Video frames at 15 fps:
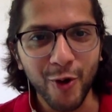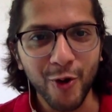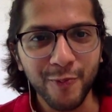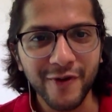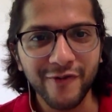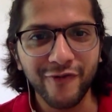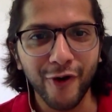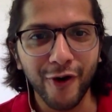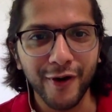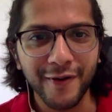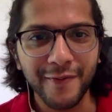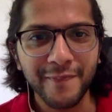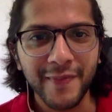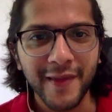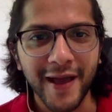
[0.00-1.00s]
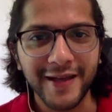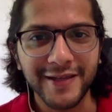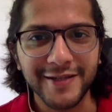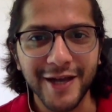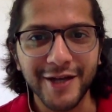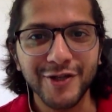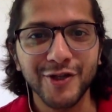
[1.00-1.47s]
Open for
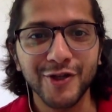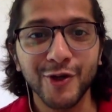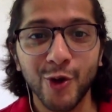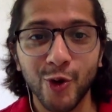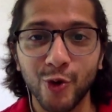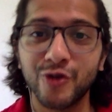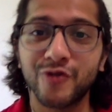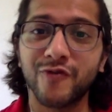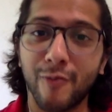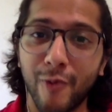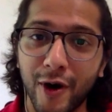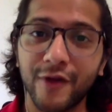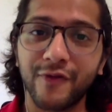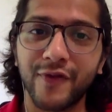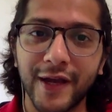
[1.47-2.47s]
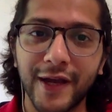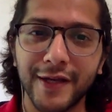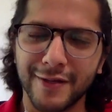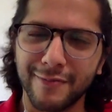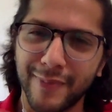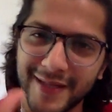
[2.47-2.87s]
extension, closed for modification.